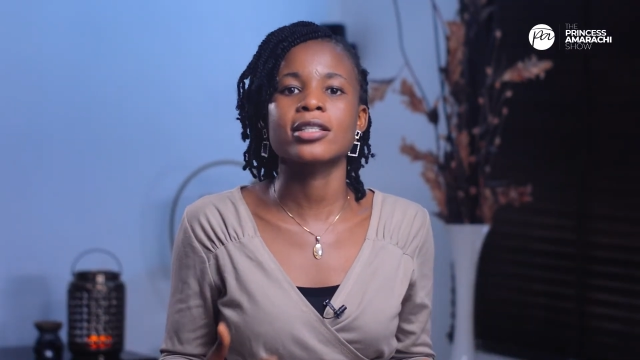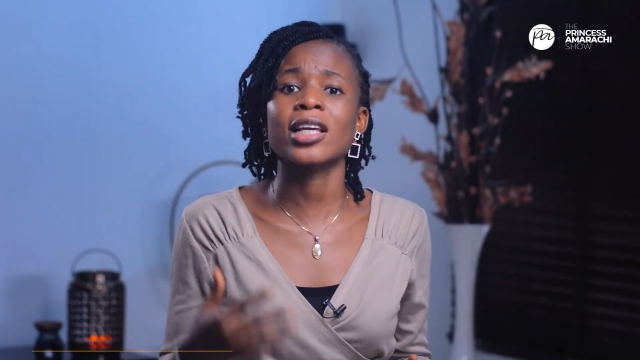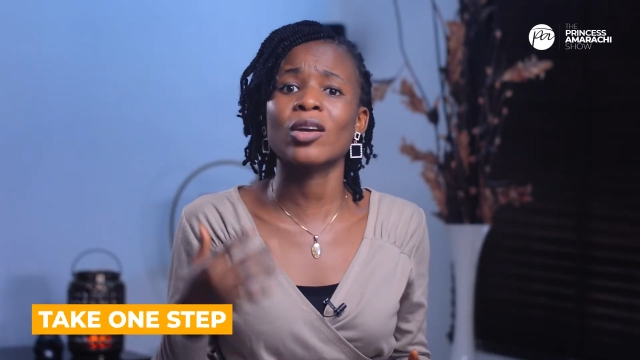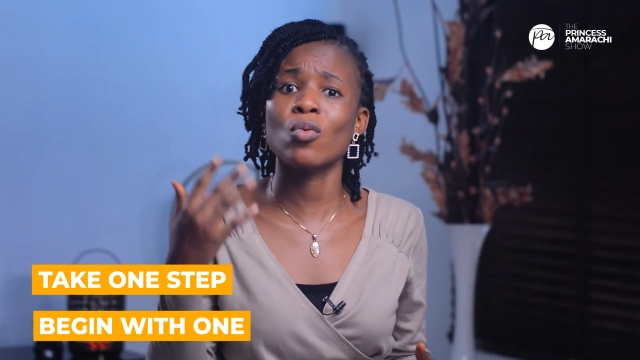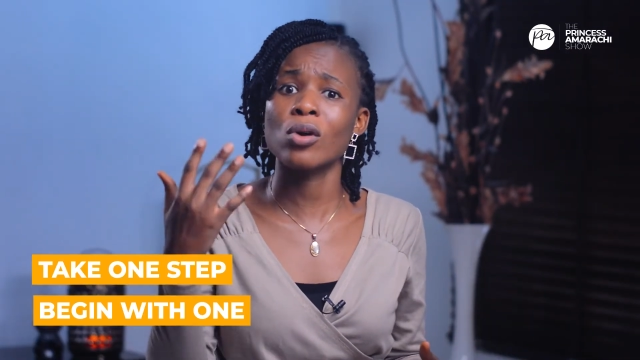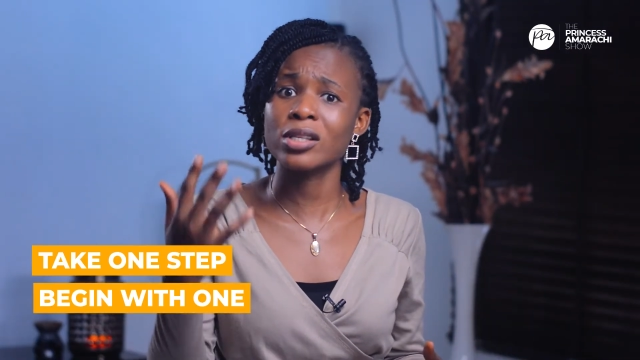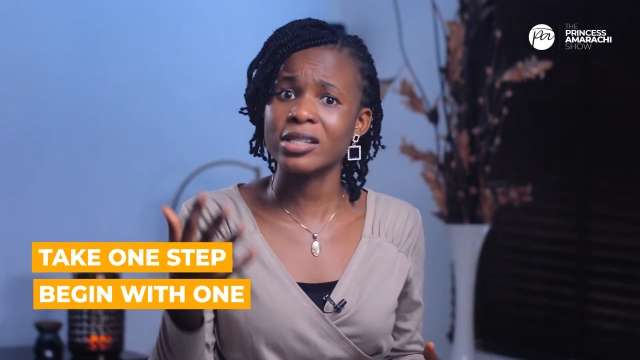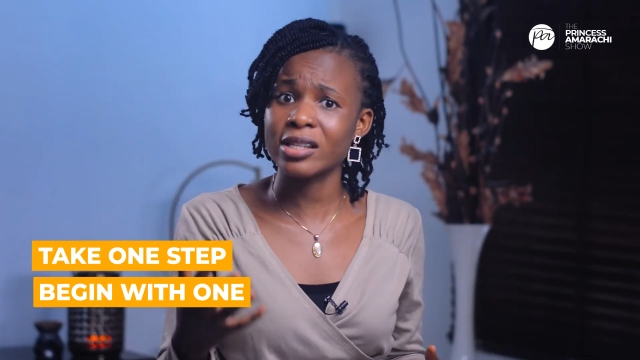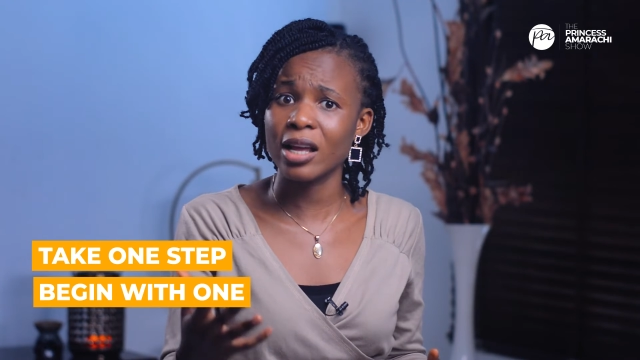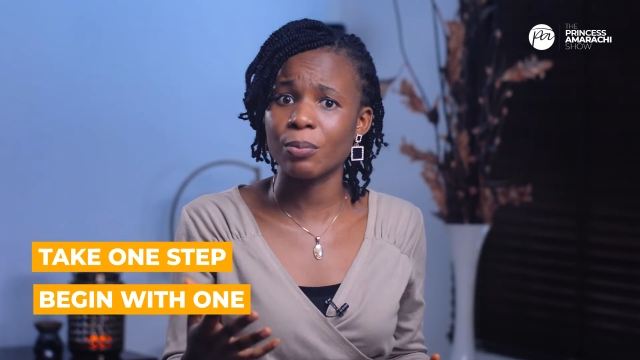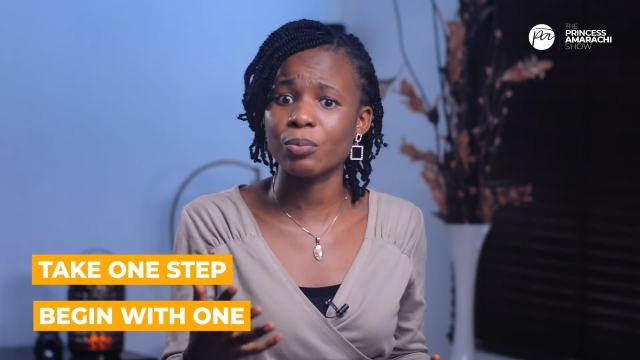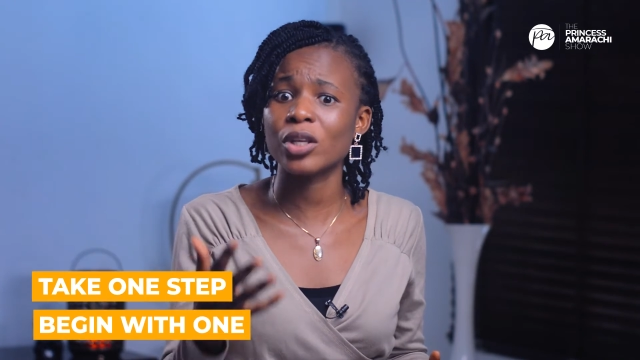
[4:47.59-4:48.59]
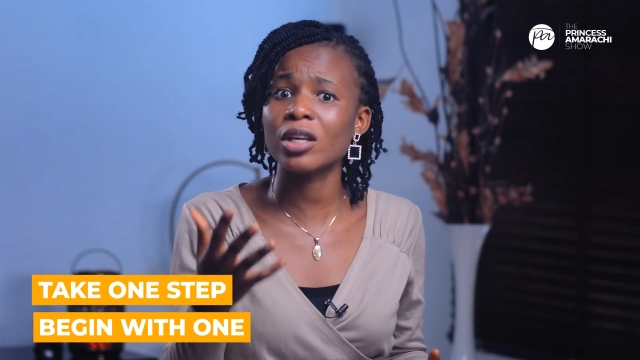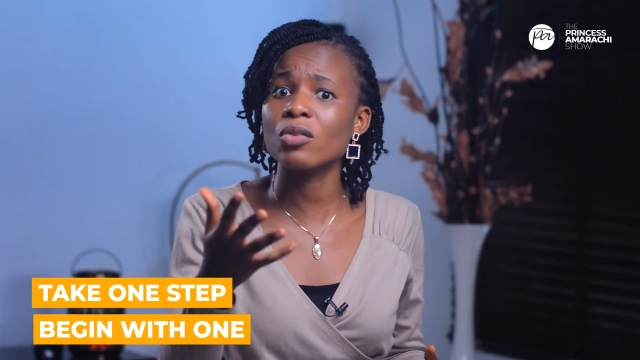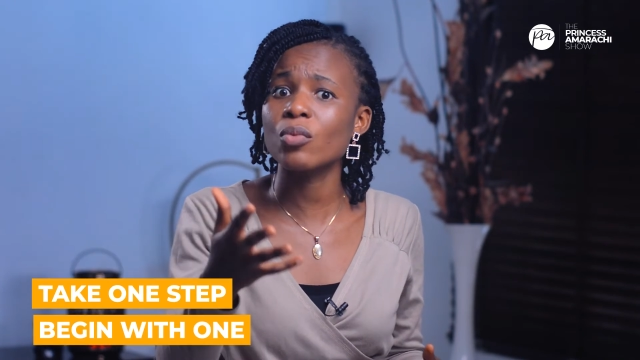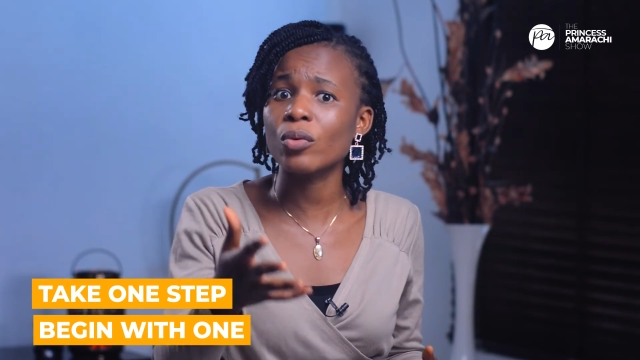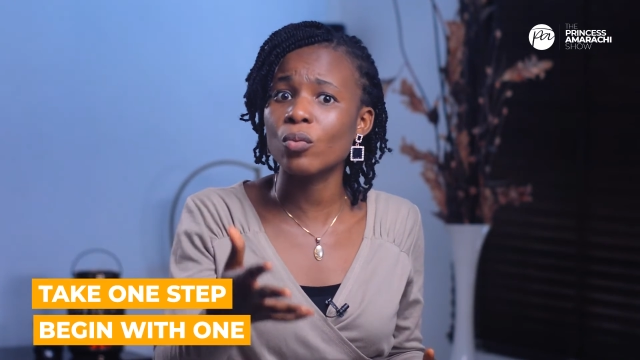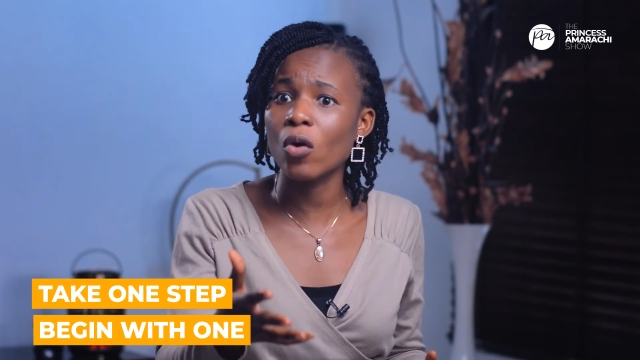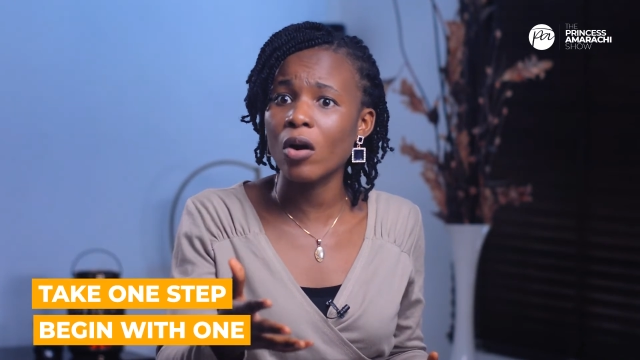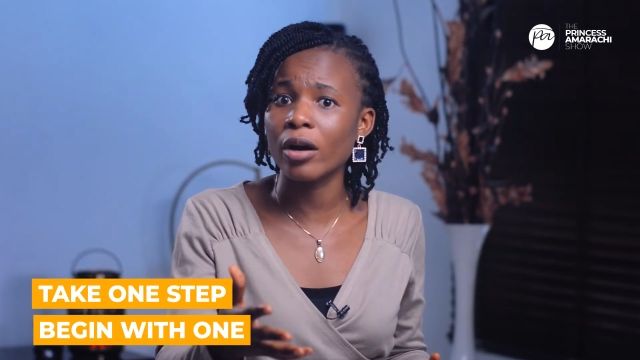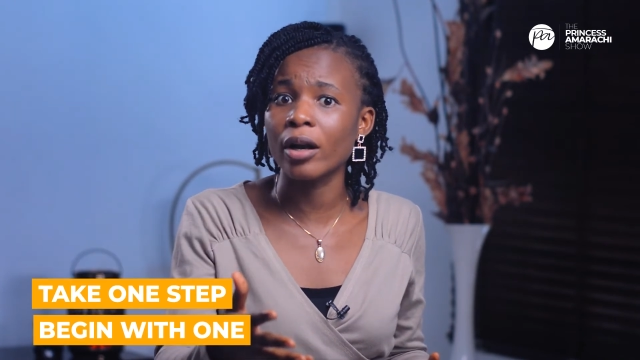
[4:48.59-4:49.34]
Take one step, begin with one.